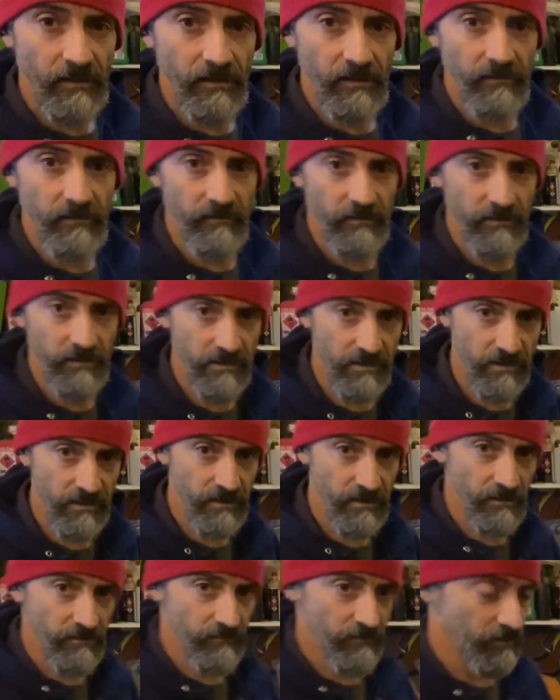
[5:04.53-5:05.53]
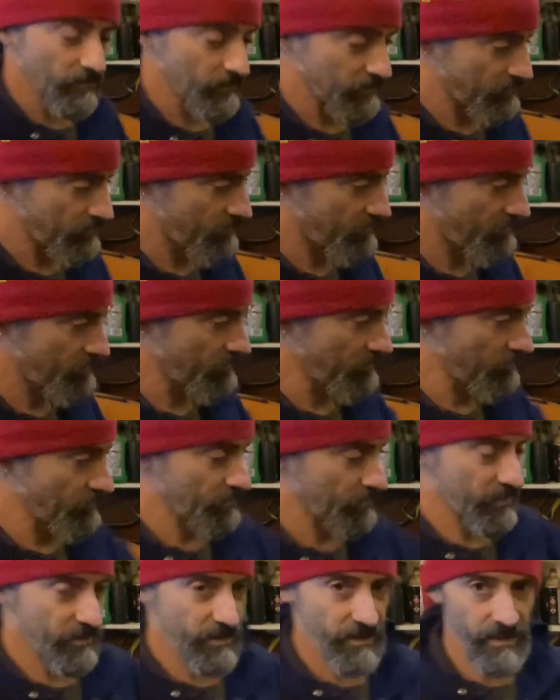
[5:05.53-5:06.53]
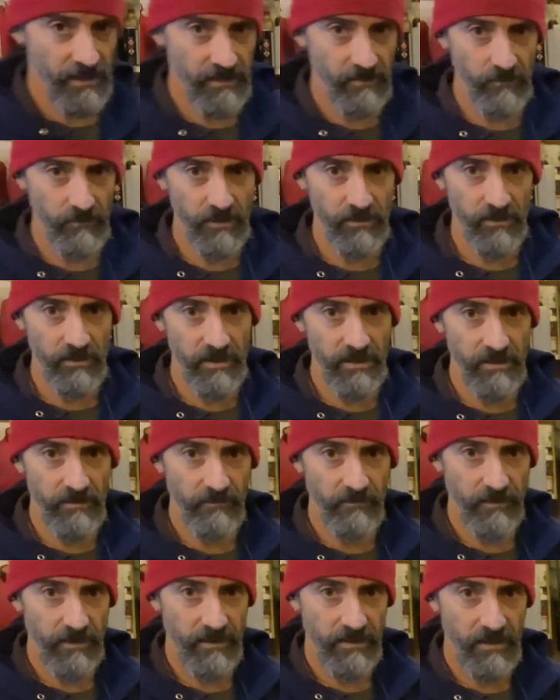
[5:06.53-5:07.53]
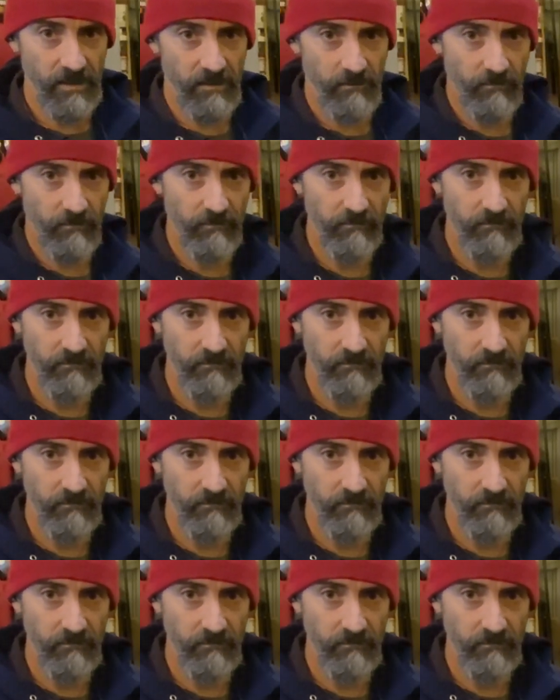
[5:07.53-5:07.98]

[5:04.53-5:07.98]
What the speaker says: You can see I've got the sander, which I need to fix up.